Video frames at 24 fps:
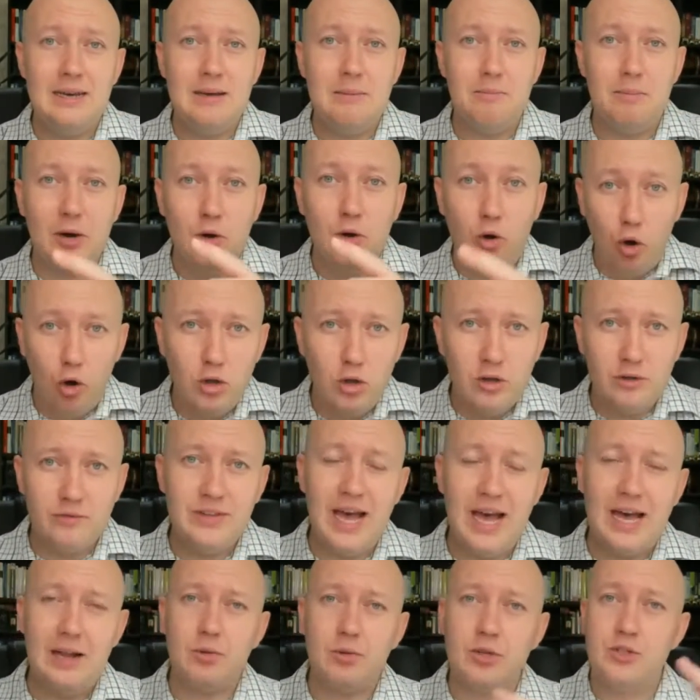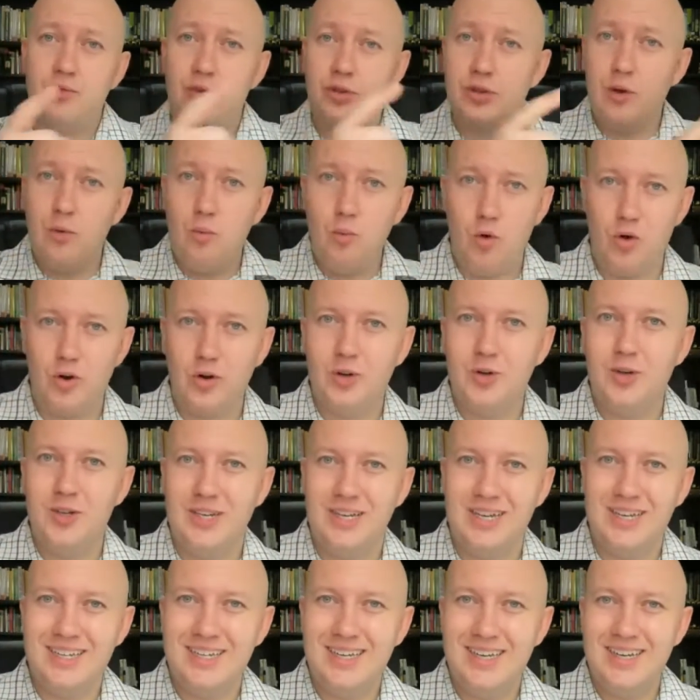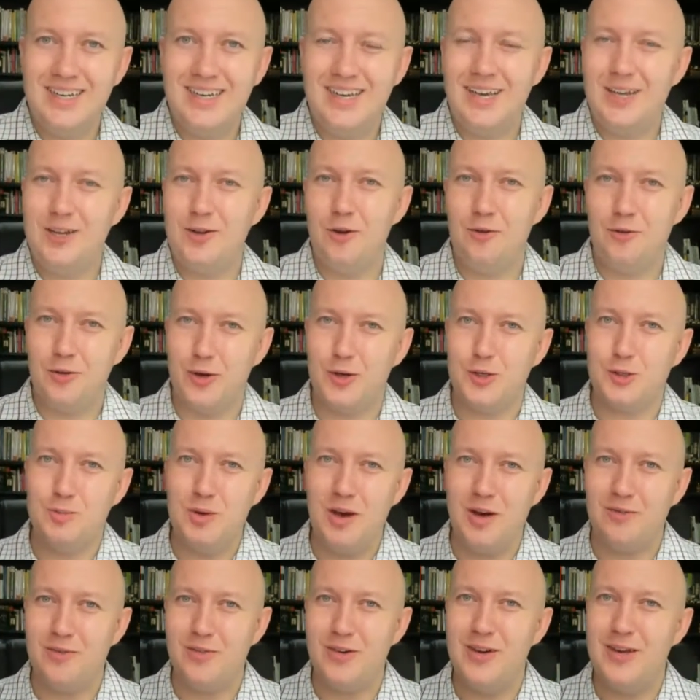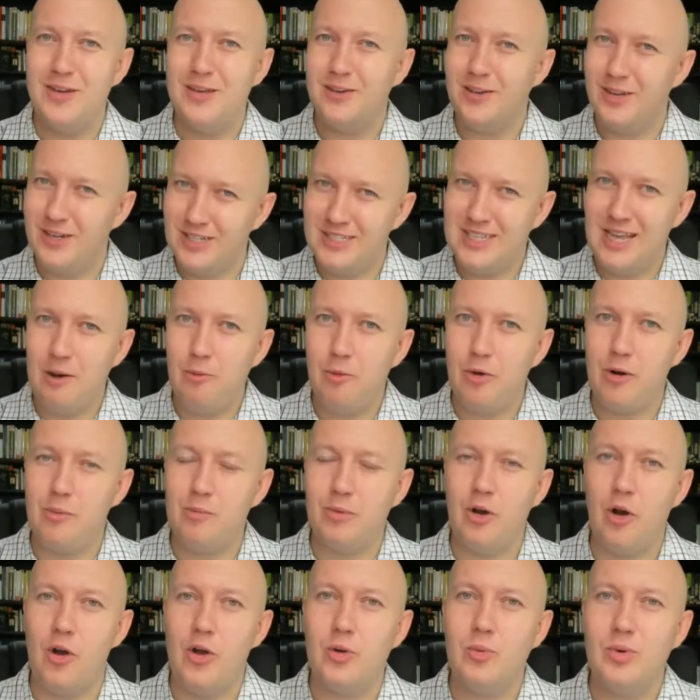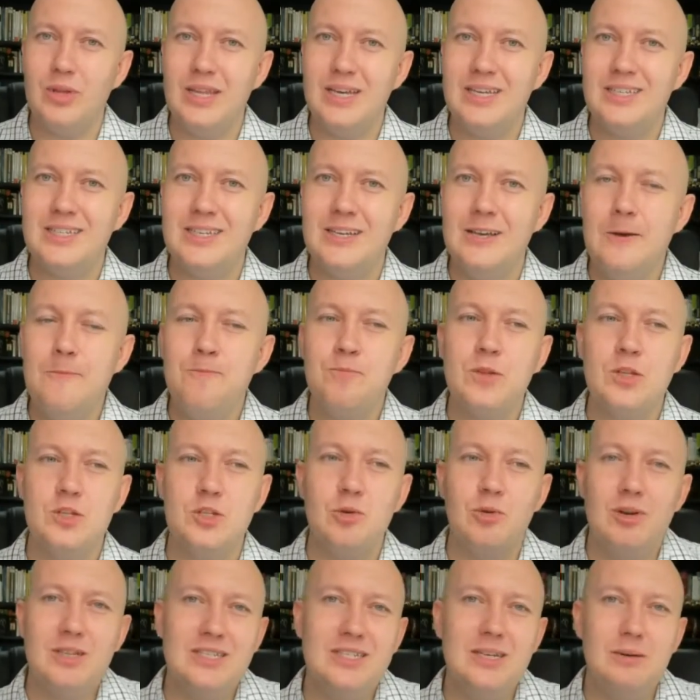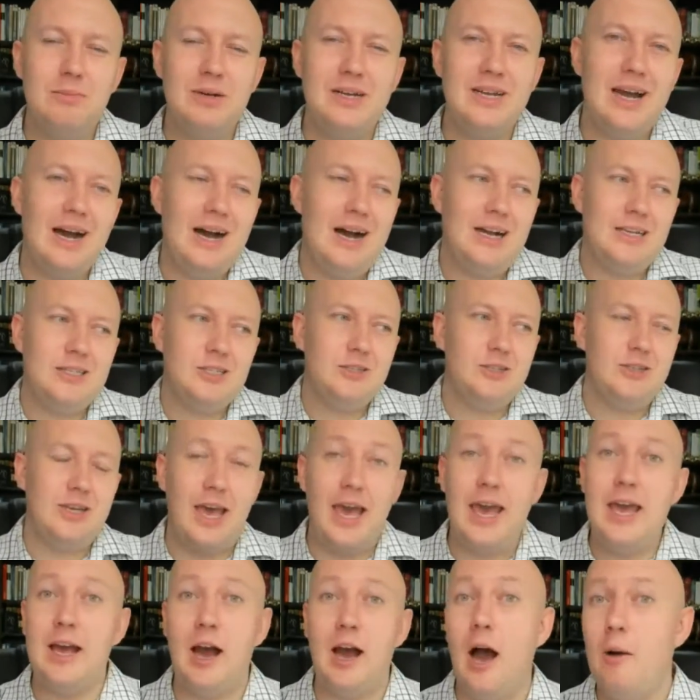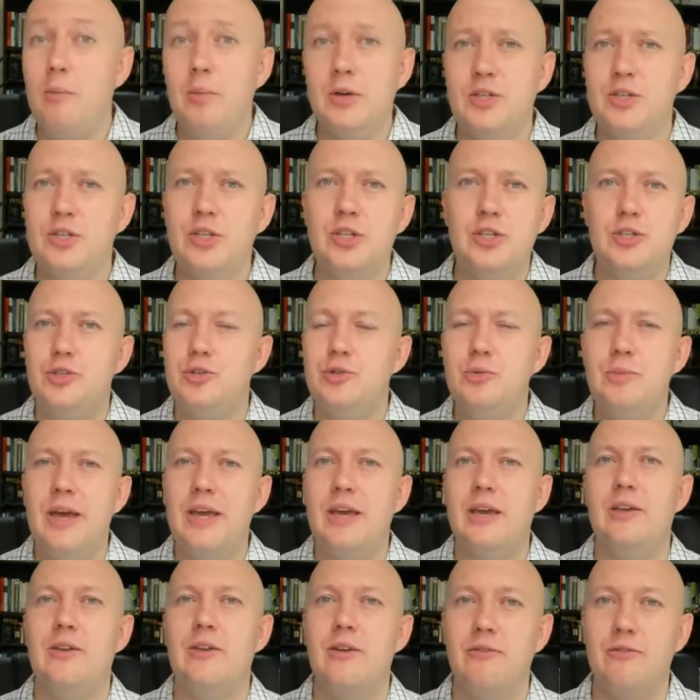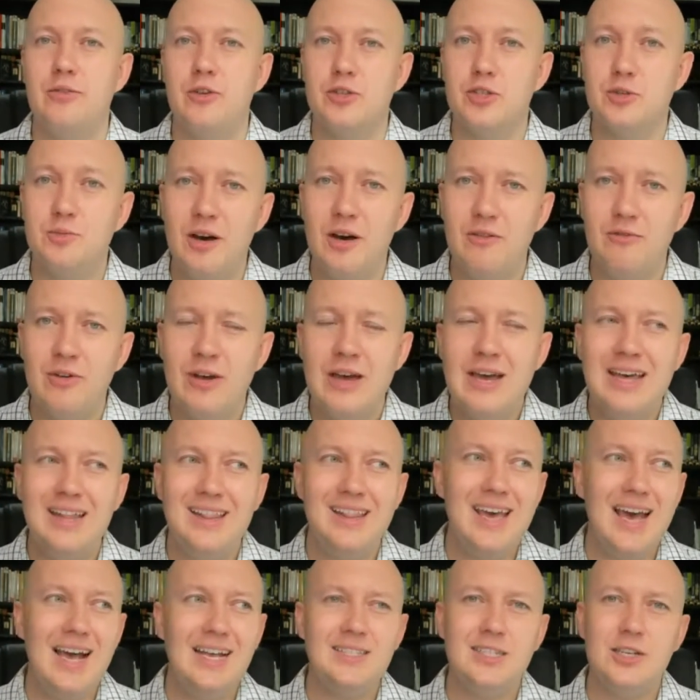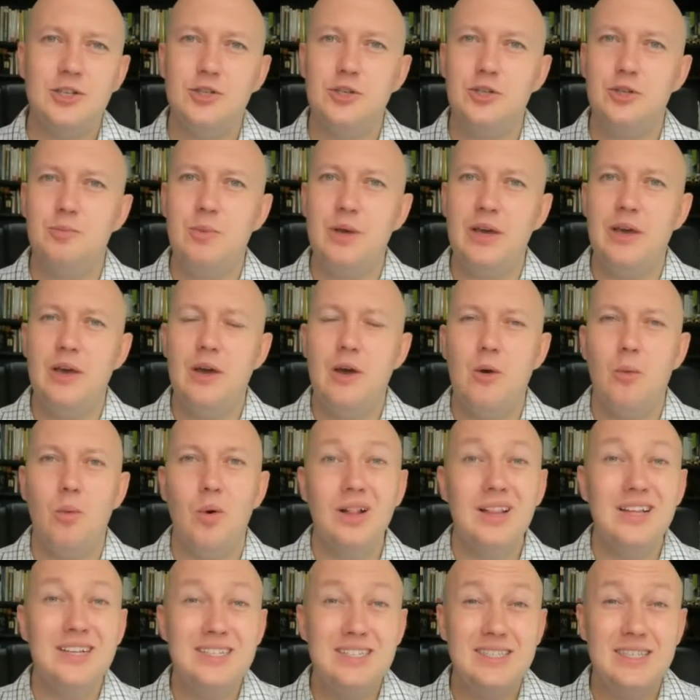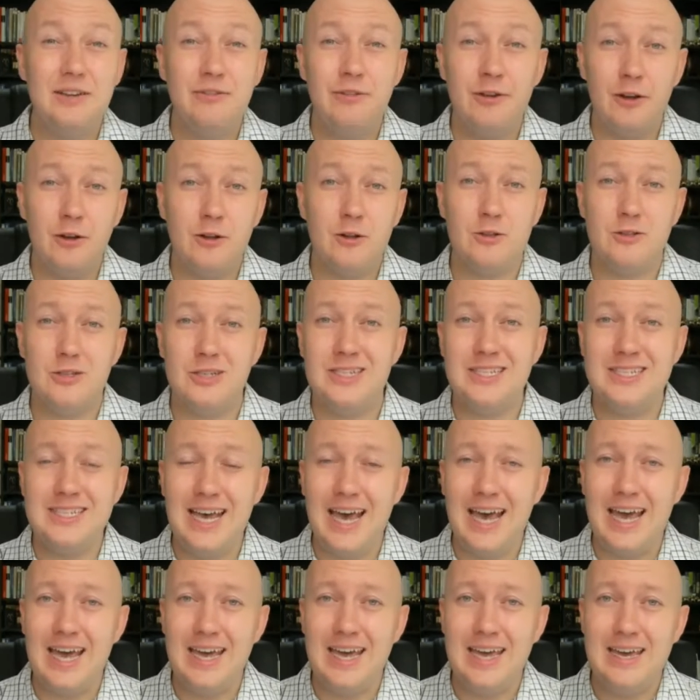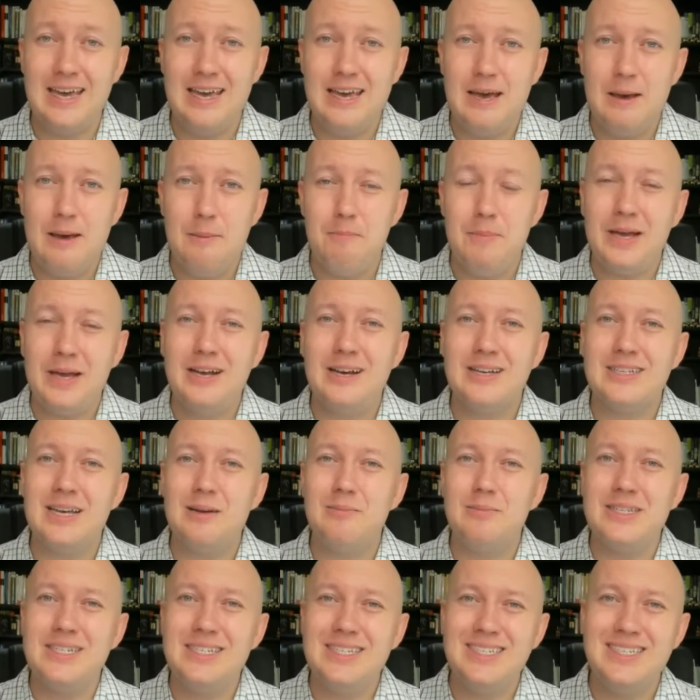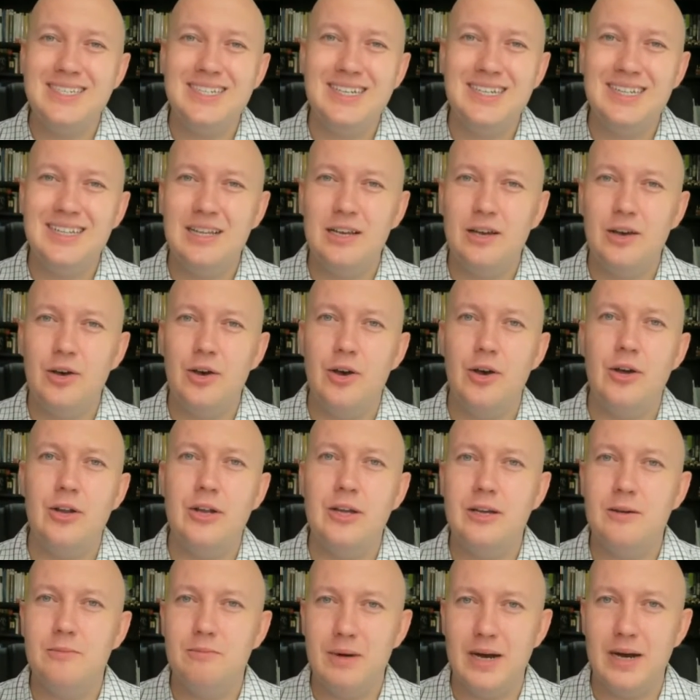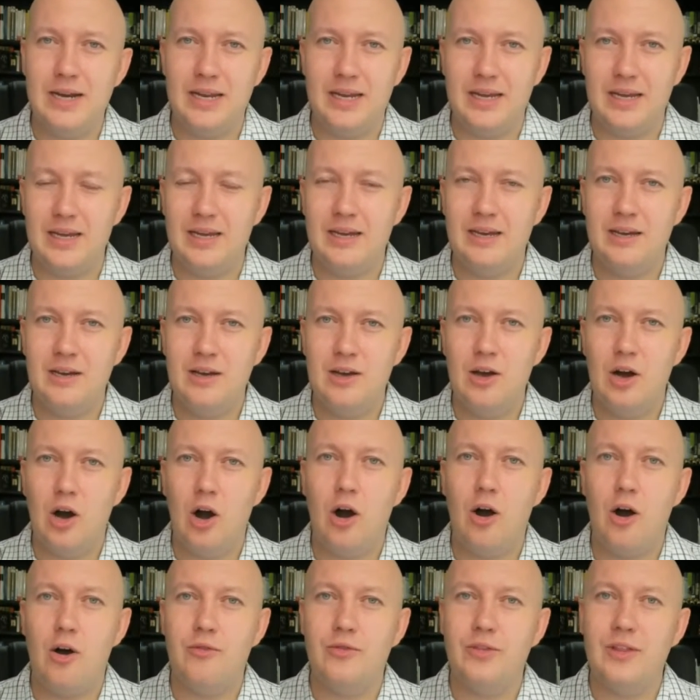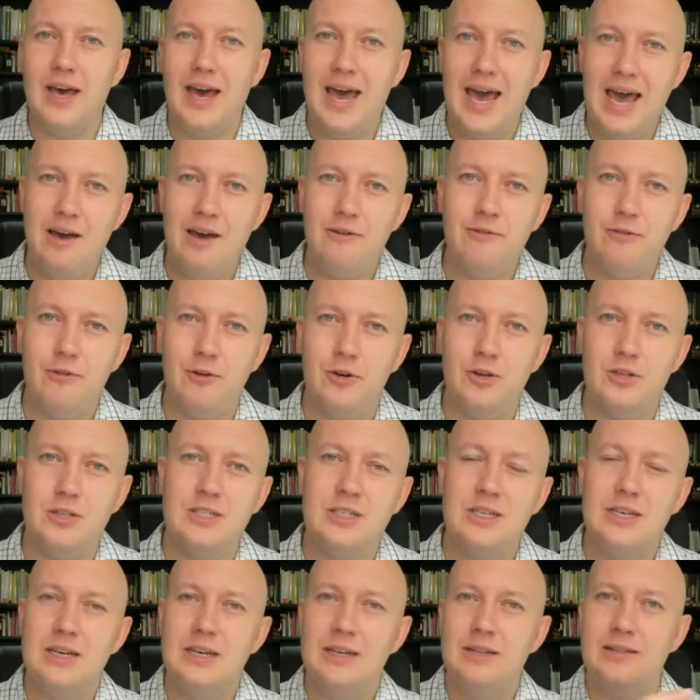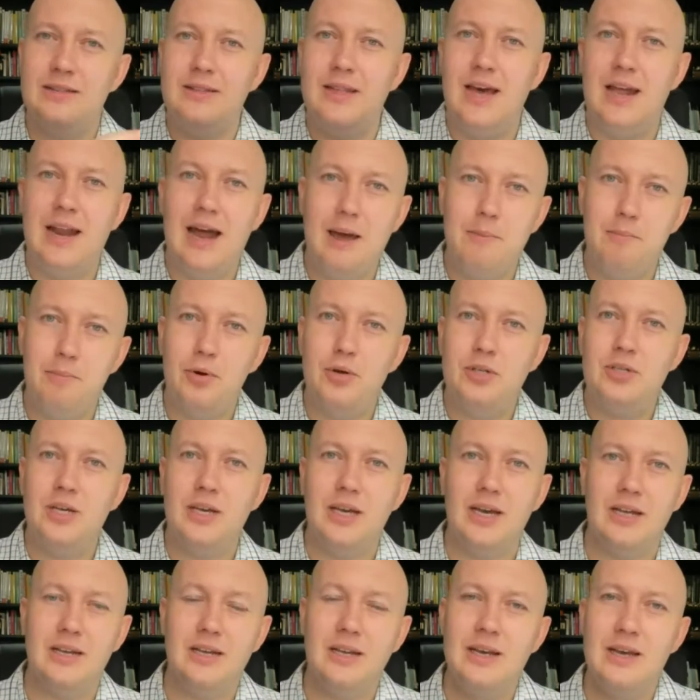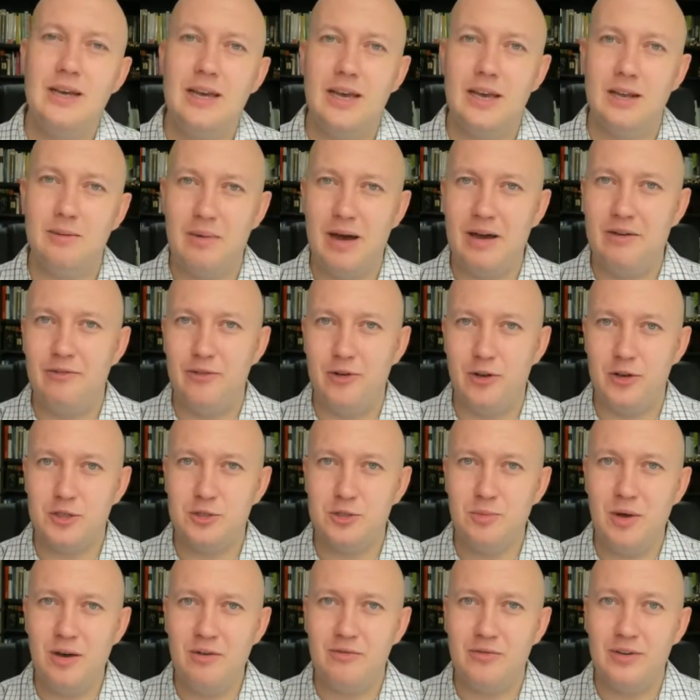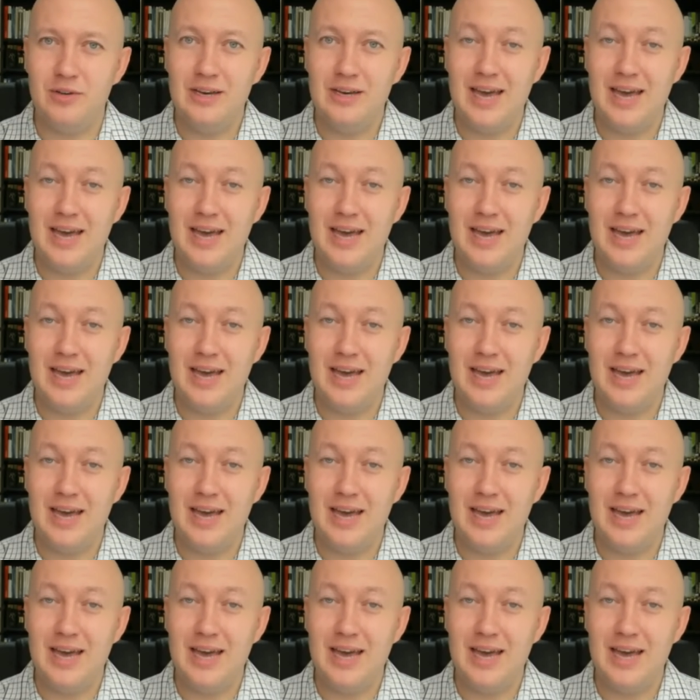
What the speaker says: But all of that was for the work you did in your first month. You understand where I'm going with this? So when somebody asks you, hey, how much did you make in your first month? The answer should be, well, it's difficult to say because I'm still earning money of the efforts that I put in my first month.